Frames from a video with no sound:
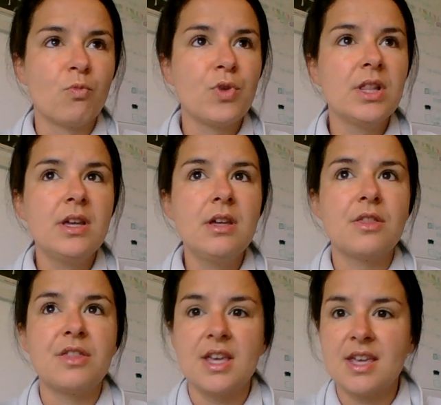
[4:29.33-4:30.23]

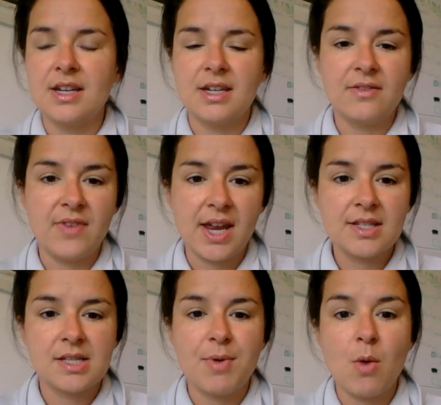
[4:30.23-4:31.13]
really thinking in
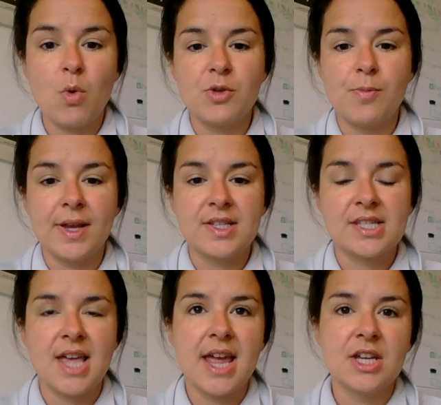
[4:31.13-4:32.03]
advance about what you might
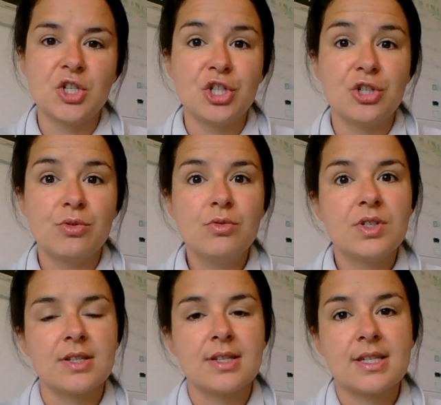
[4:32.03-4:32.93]
say and do
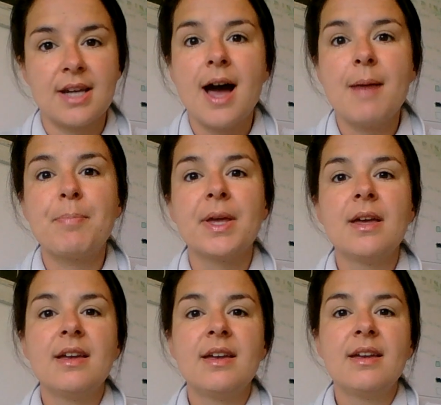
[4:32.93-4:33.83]
to stop
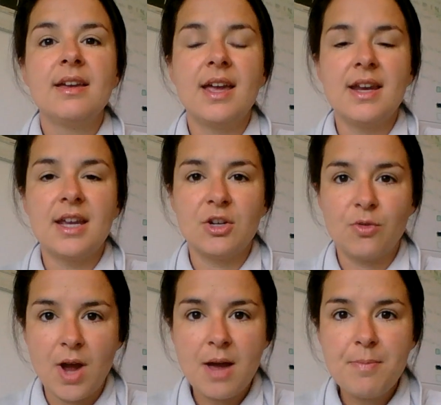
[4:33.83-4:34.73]
and
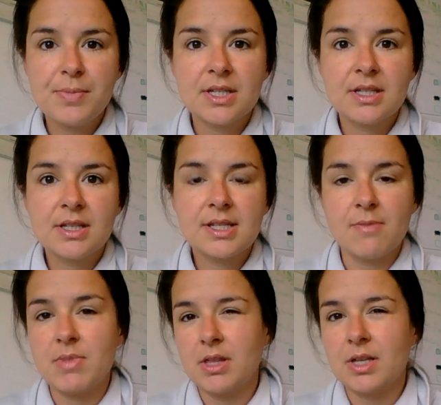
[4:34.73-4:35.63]
interrupt
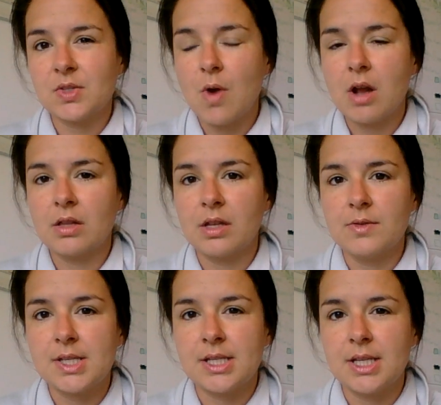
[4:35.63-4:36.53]
something that's wrong that
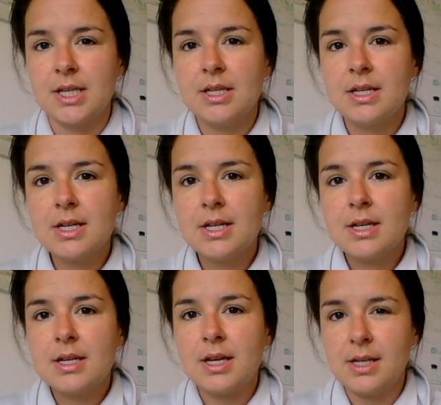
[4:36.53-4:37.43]
you see.
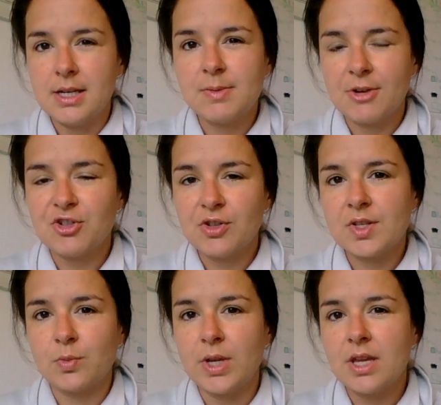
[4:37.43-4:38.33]
And especially
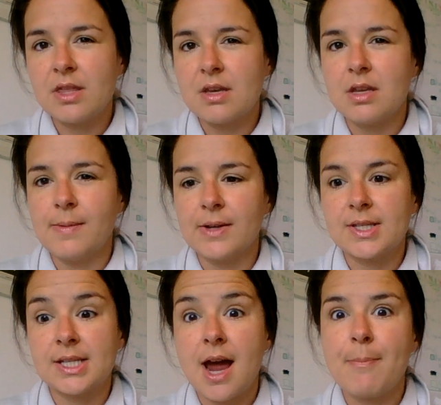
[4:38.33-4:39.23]
this week, thinking about
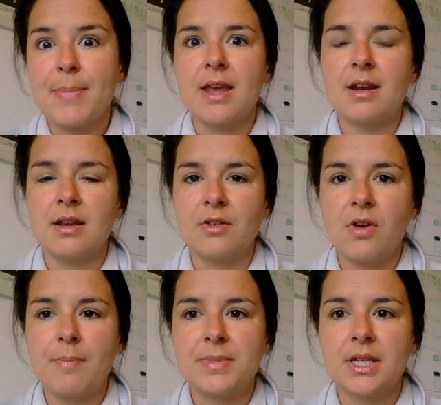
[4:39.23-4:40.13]
stopping and
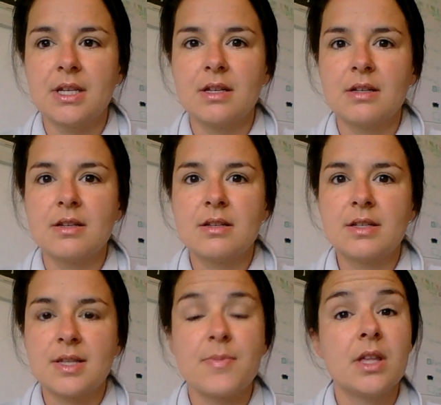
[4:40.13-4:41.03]
interrupting
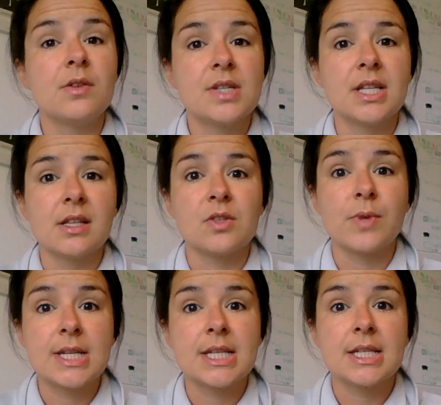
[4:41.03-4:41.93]
something that you see
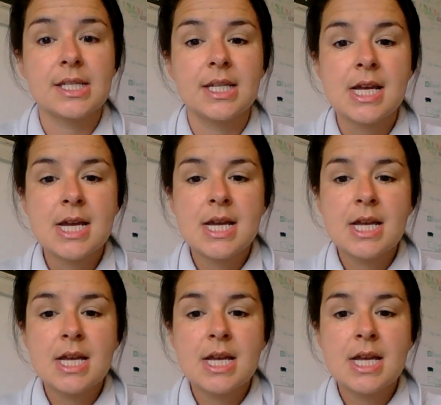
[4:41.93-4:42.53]
that's racist.